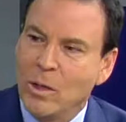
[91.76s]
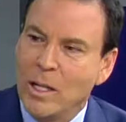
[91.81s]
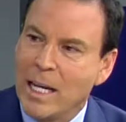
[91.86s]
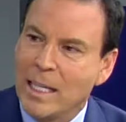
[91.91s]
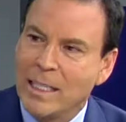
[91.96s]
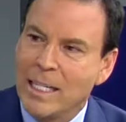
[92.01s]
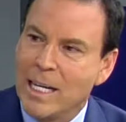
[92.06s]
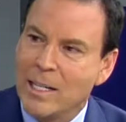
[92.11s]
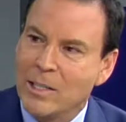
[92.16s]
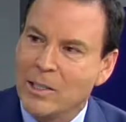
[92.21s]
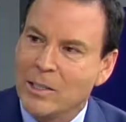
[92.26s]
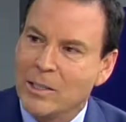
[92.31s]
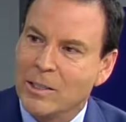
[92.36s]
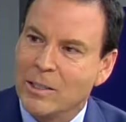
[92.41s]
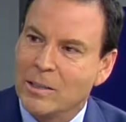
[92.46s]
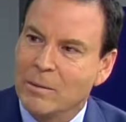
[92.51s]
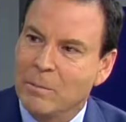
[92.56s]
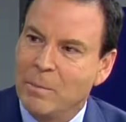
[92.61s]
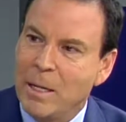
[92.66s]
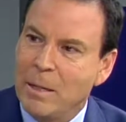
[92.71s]
like dentures?
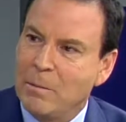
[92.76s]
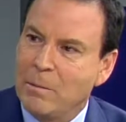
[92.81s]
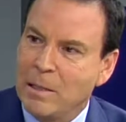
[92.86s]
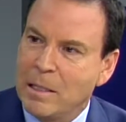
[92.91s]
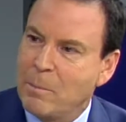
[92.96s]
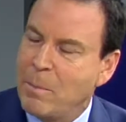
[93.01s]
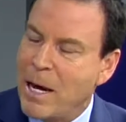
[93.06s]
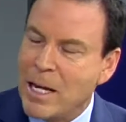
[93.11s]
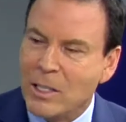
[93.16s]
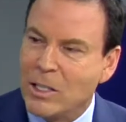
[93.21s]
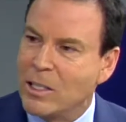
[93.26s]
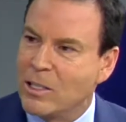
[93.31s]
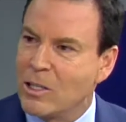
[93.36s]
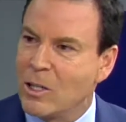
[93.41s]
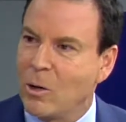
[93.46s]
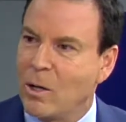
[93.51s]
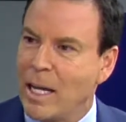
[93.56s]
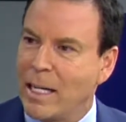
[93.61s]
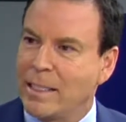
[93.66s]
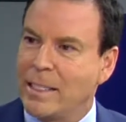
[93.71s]
The patients
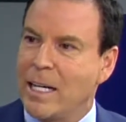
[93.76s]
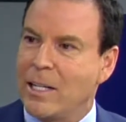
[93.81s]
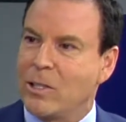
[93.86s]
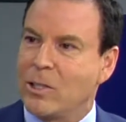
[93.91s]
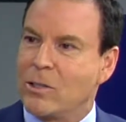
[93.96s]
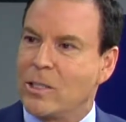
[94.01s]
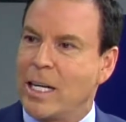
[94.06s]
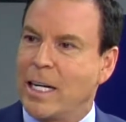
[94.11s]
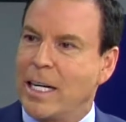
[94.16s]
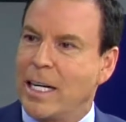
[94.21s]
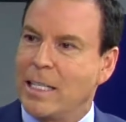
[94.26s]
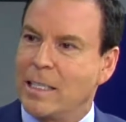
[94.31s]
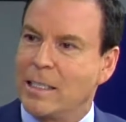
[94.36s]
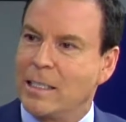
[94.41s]
don't like dentures, I guess.